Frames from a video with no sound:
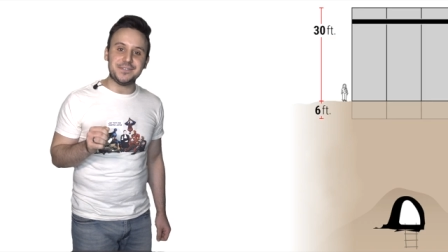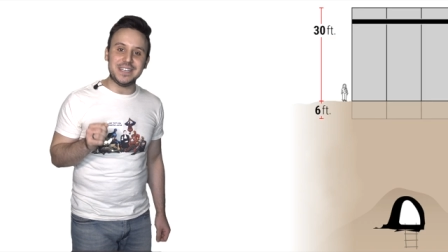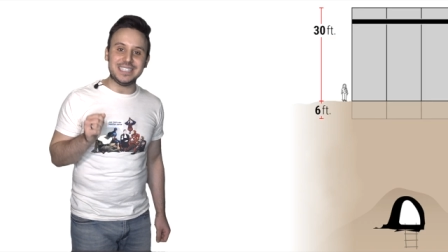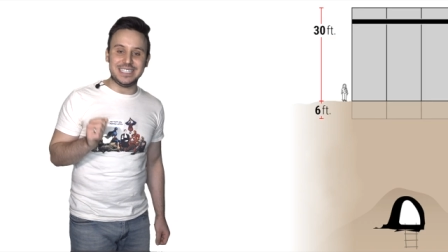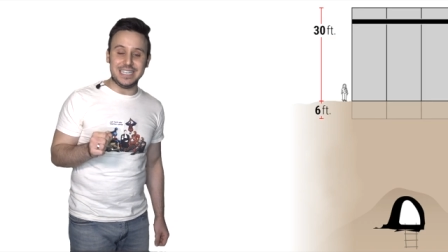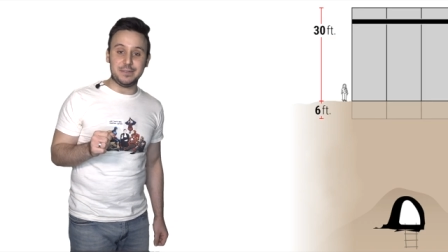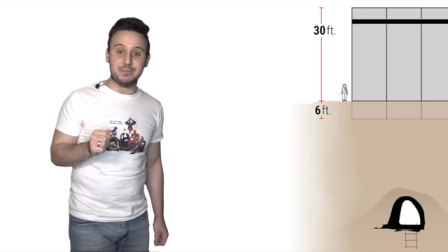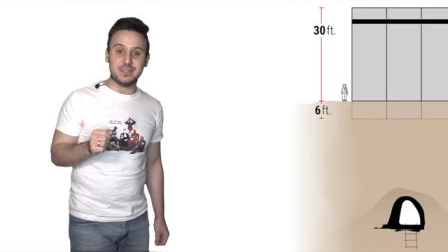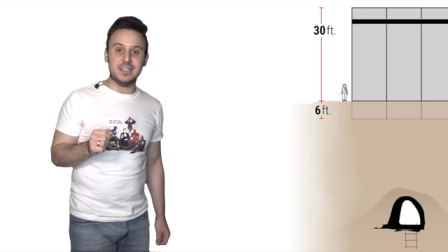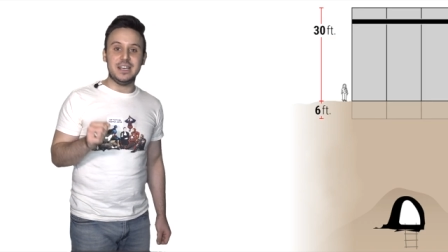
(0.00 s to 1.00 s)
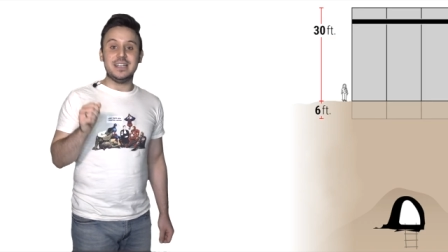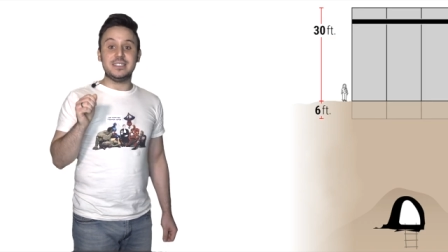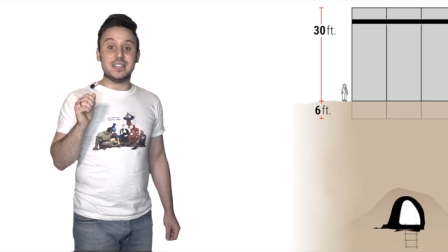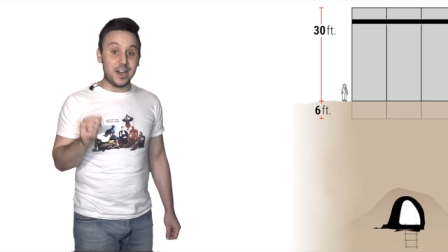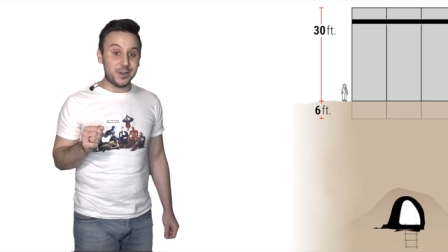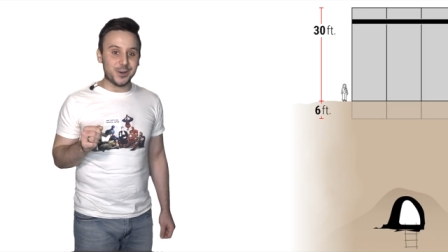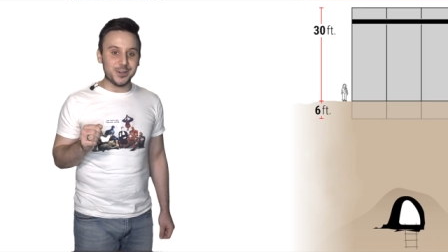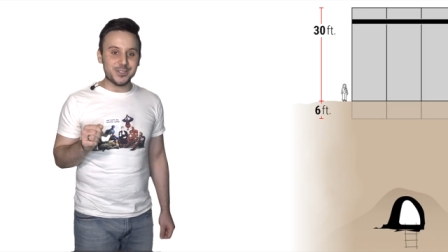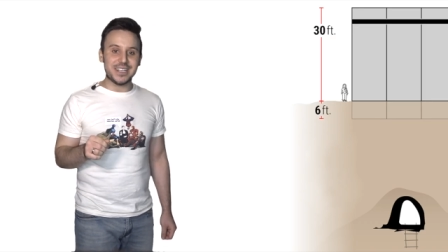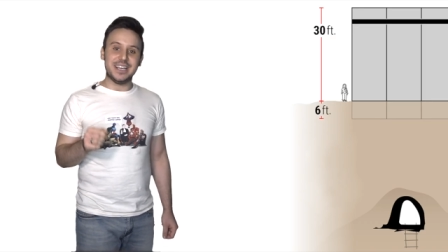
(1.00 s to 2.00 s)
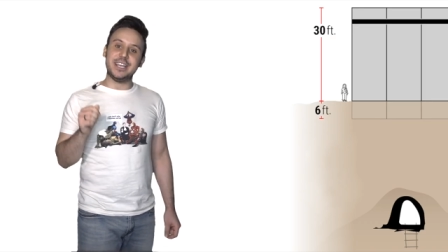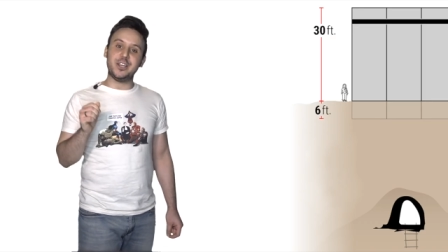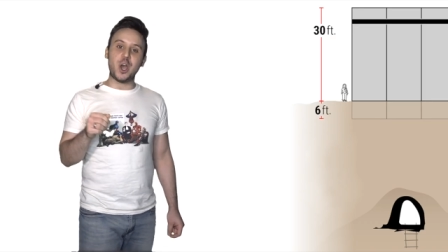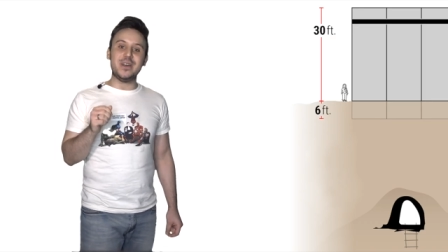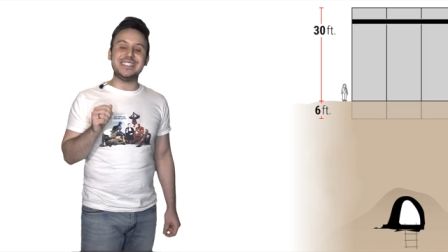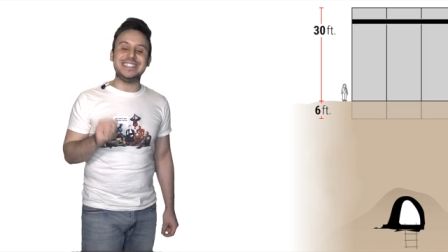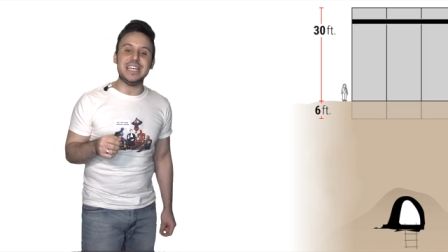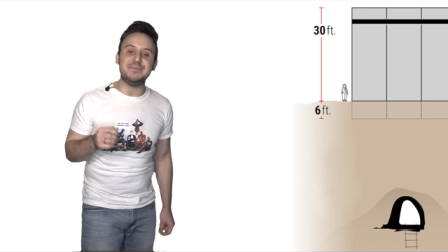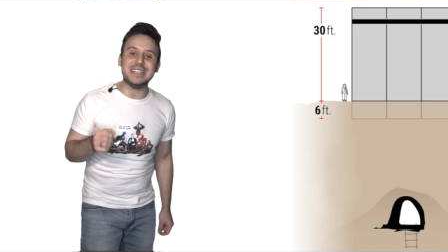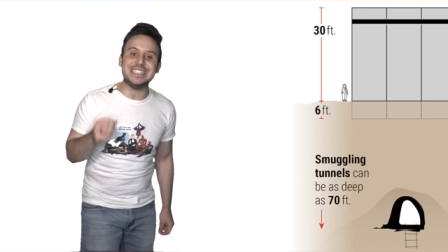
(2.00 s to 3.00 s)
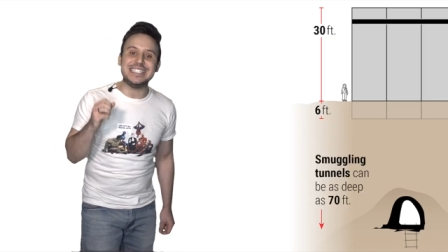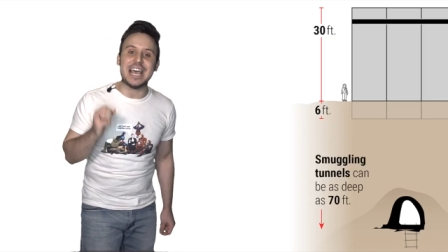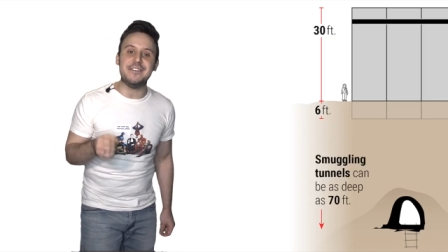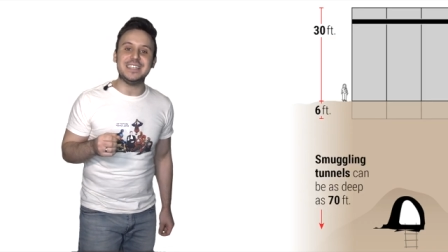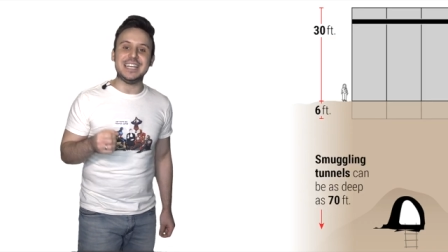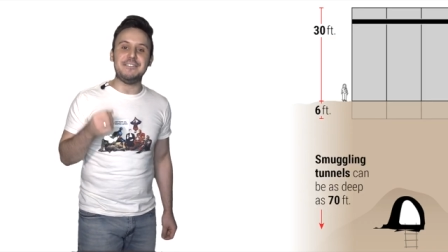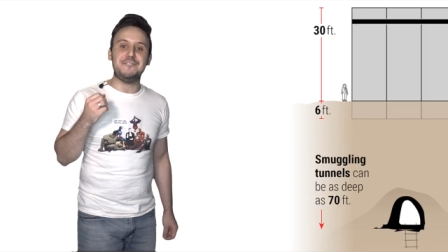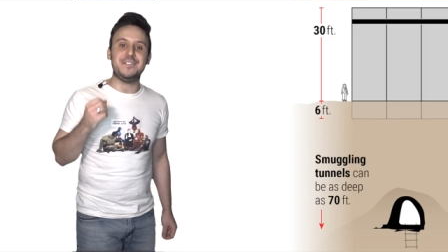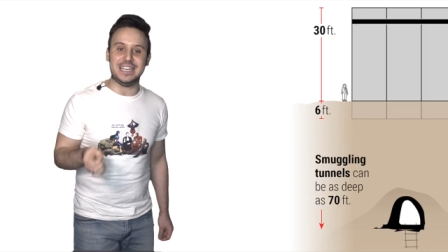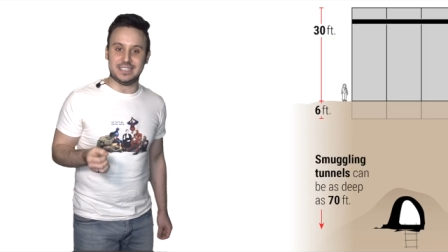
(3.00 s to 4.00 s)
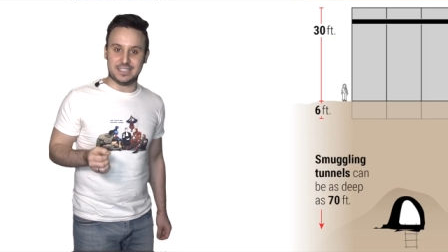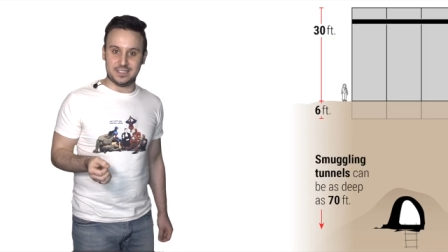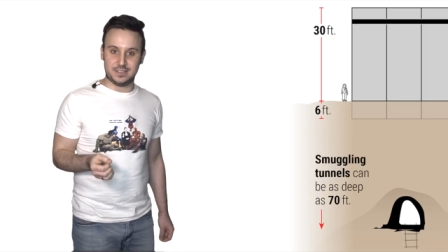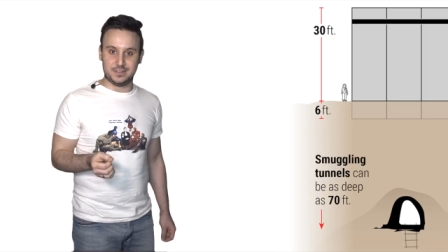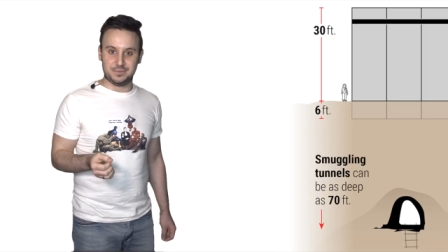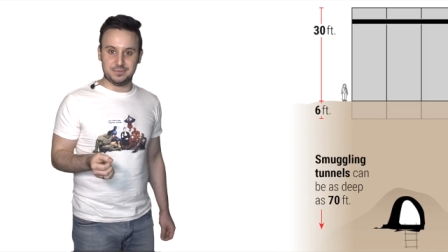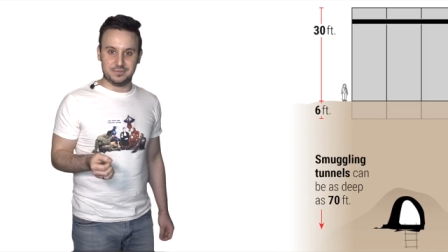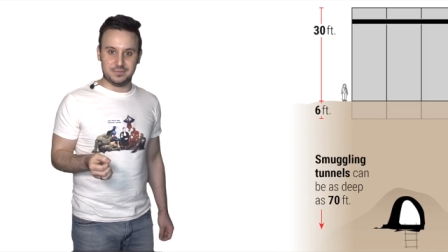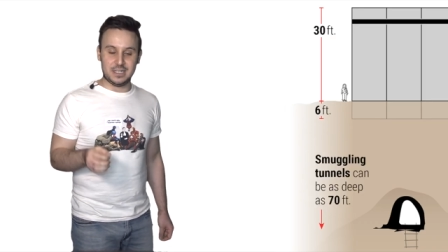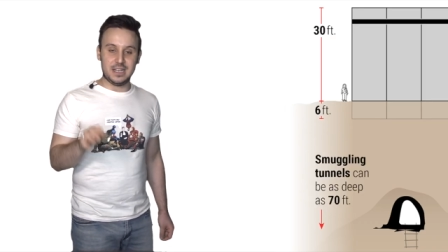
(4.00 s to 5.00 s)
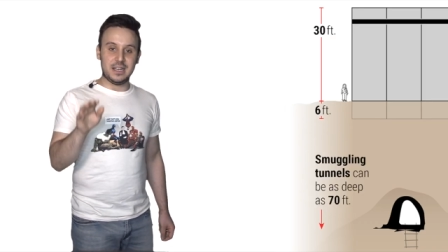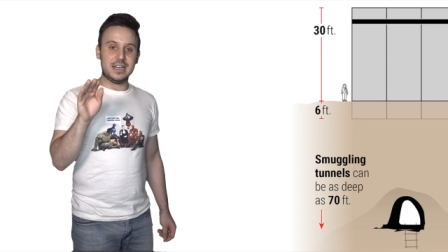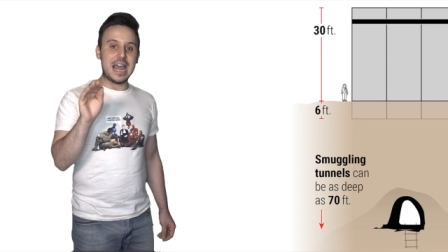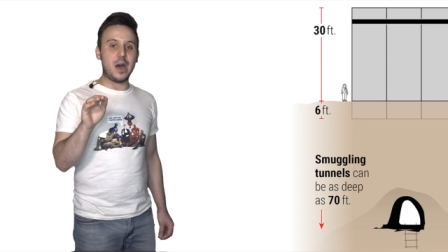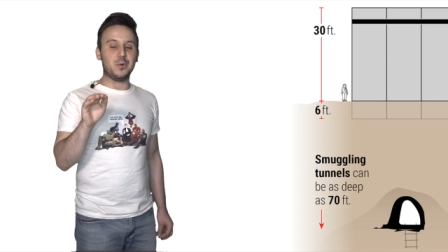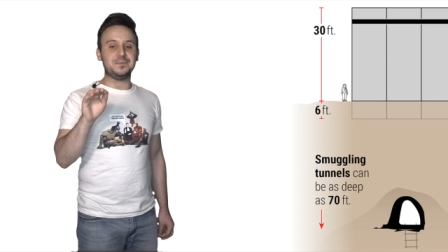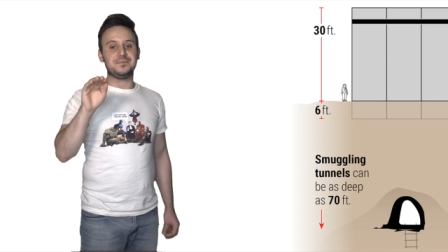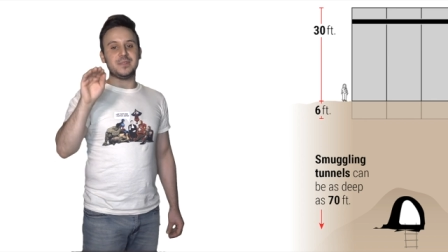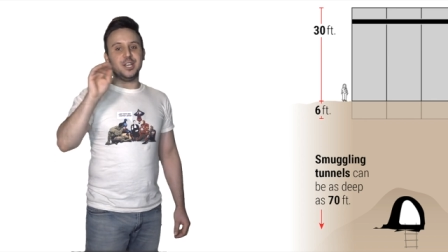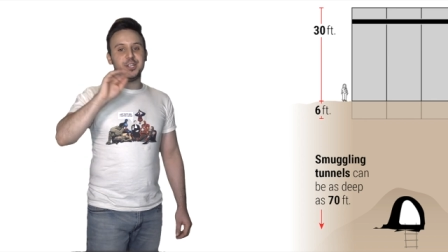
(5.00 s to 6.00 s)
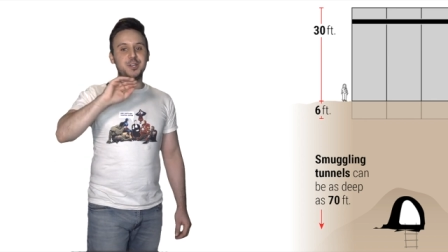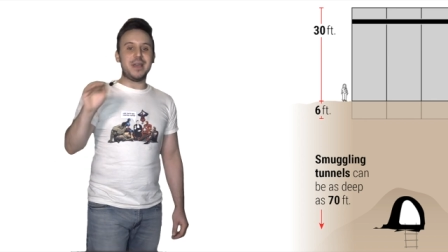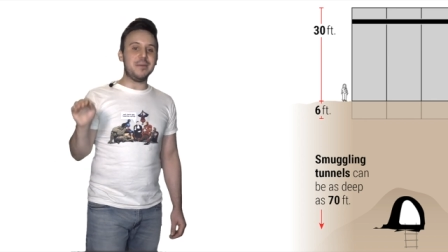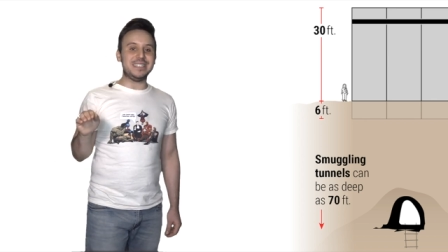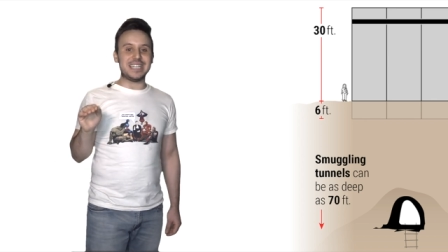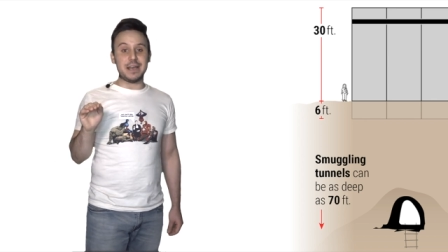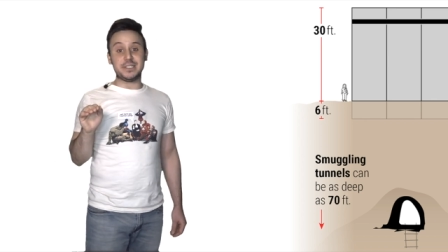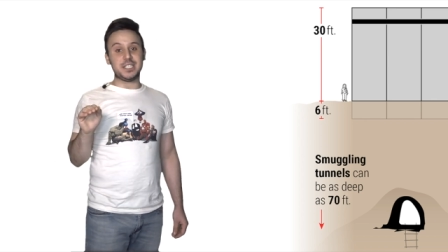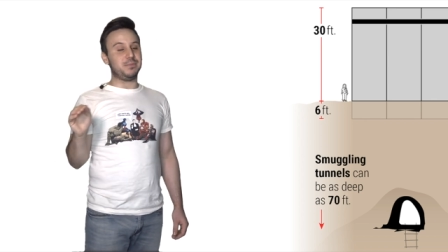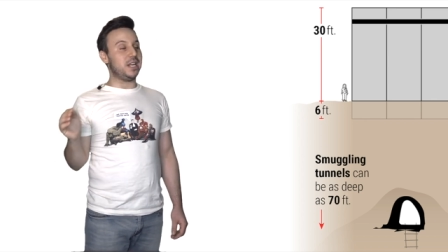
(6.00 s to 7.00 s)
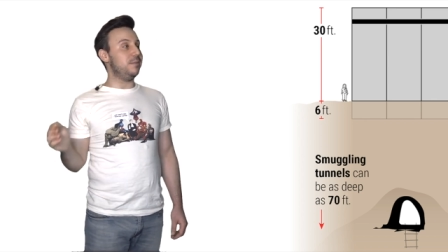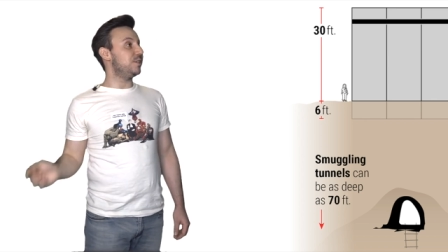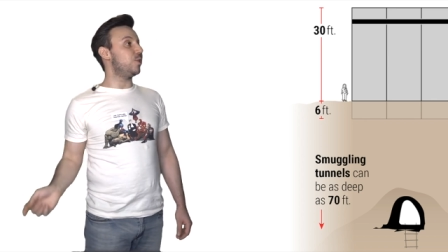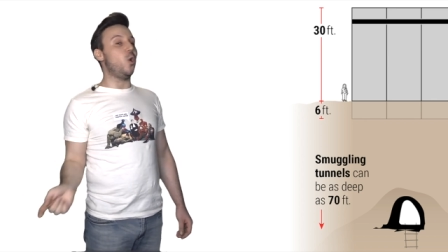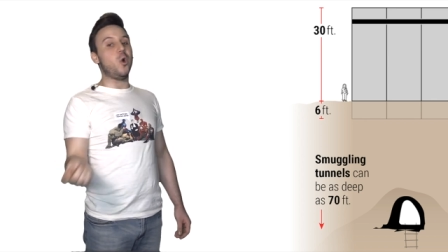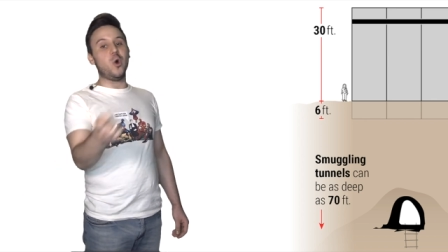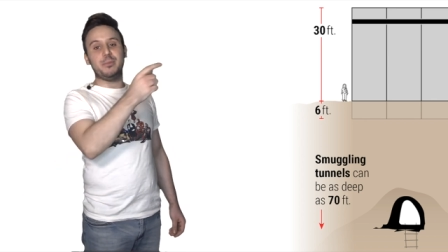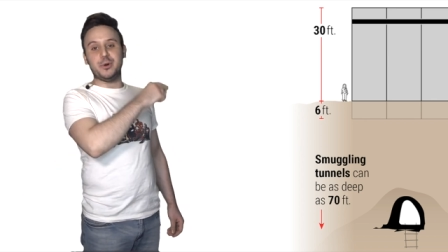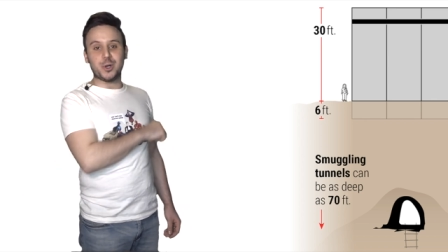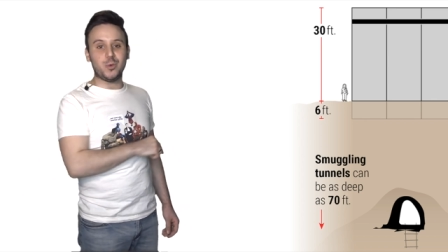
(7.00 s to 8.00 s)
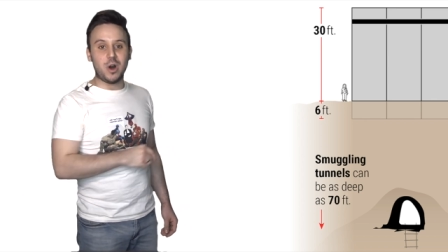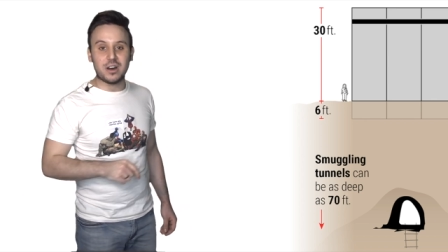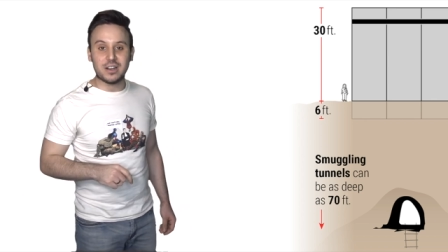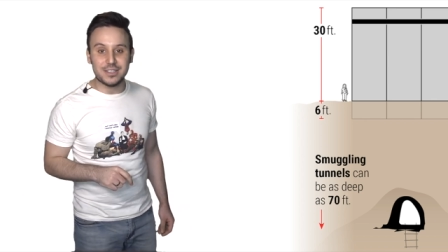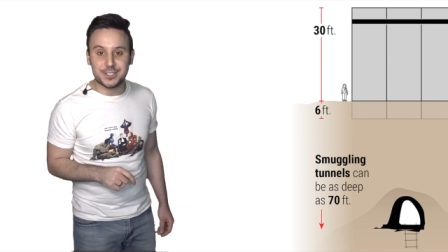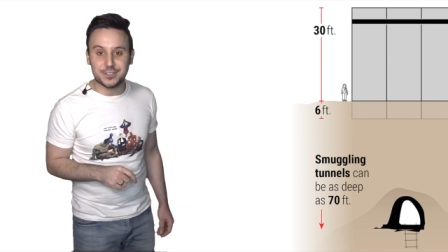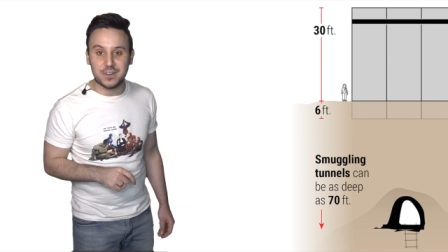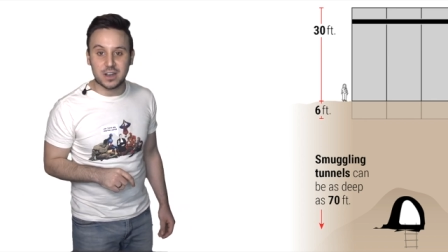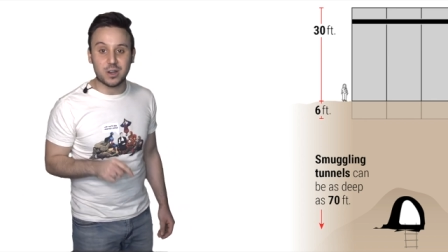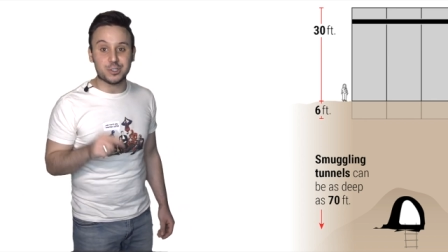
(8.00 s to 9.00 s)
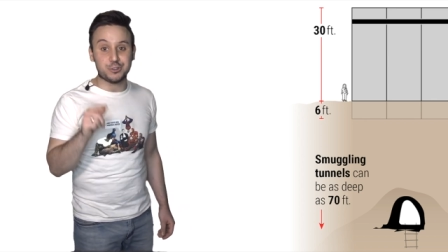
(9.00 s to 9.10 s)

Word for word: feet deep, tunnels can go as deep as 70 feet. Now, you may be tempted to blame this whole border wall clusterfuck on